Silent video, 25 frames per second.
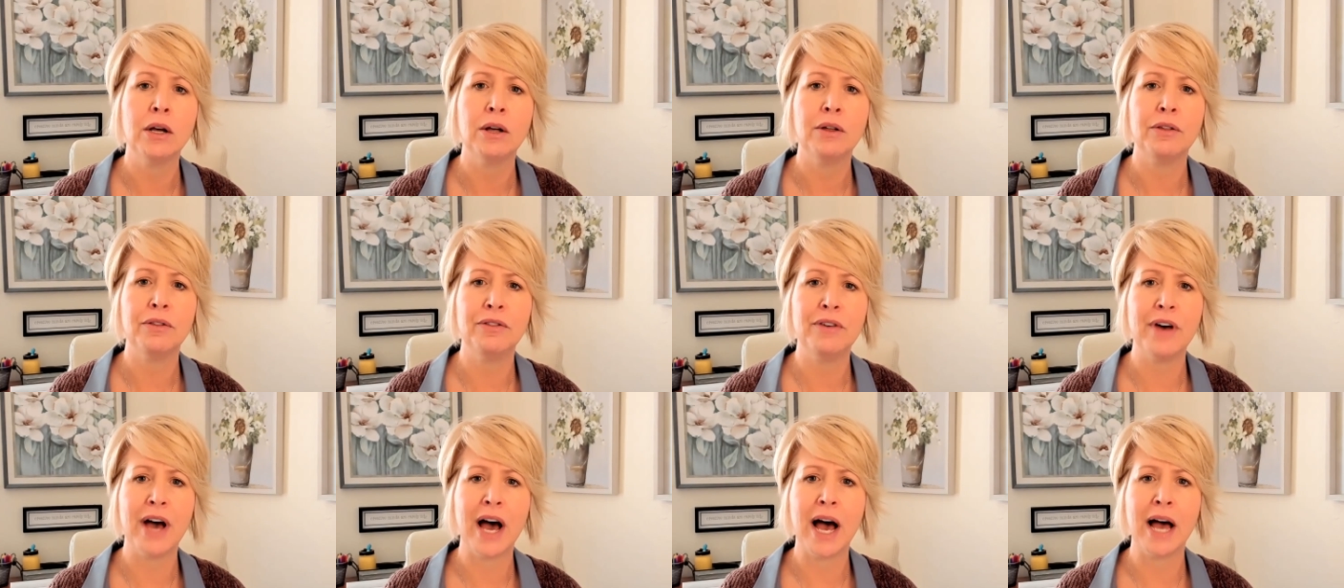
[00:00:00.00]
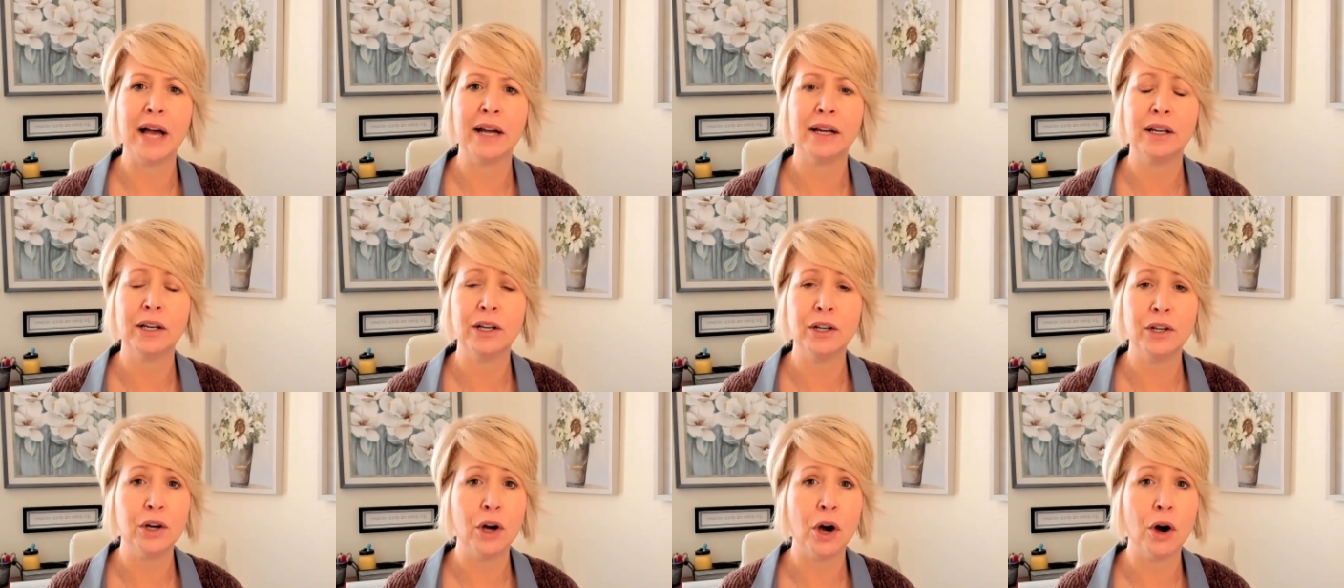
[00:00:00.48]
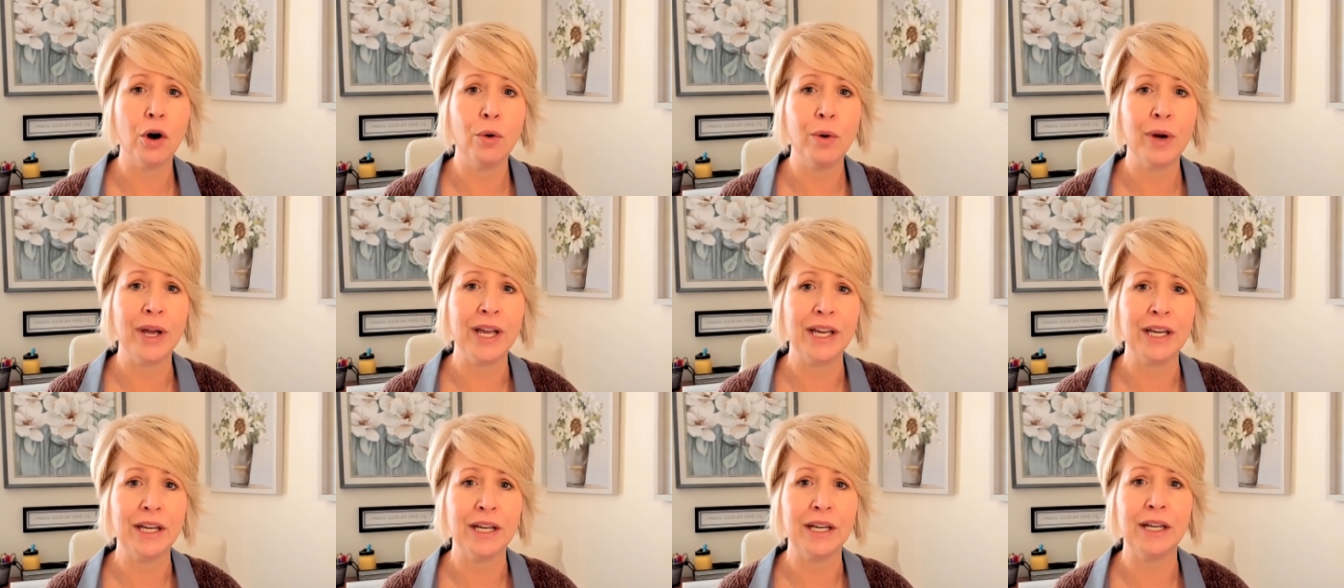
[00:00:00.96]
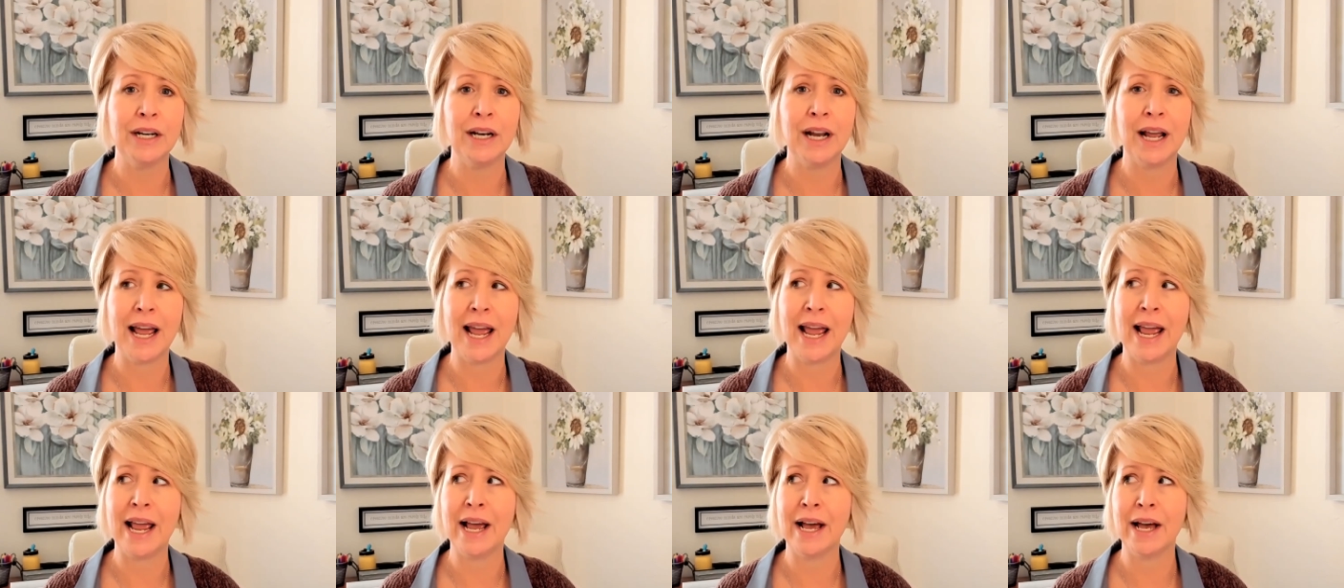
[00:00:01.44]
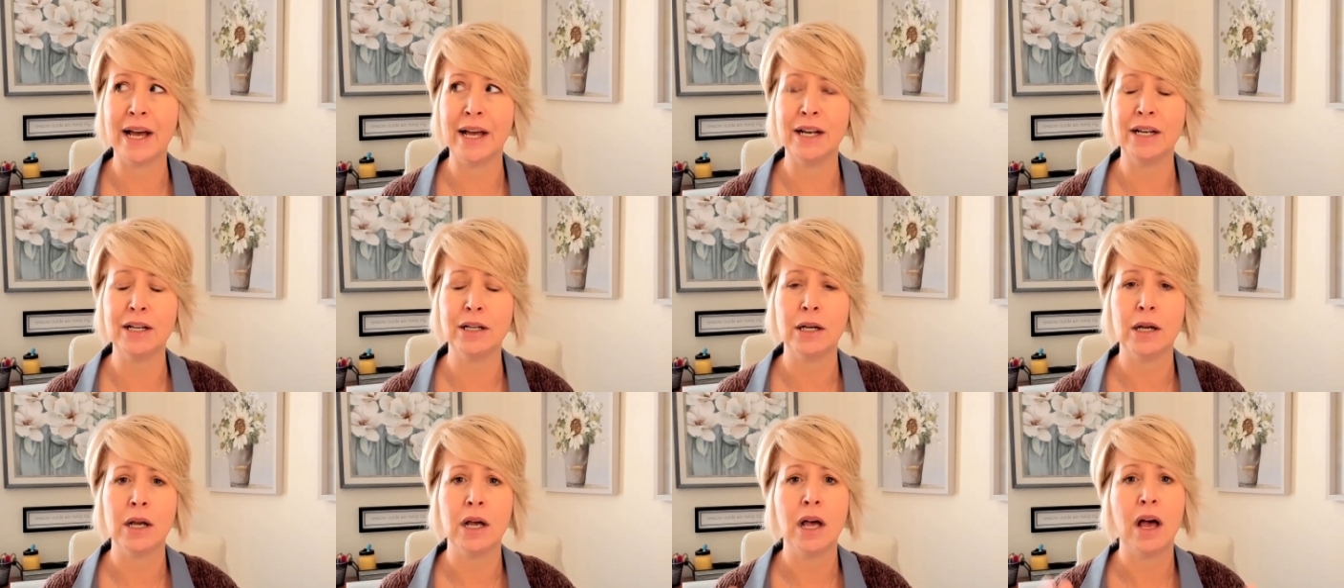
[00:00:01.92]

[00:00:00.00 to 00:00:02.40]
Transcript: that can go in and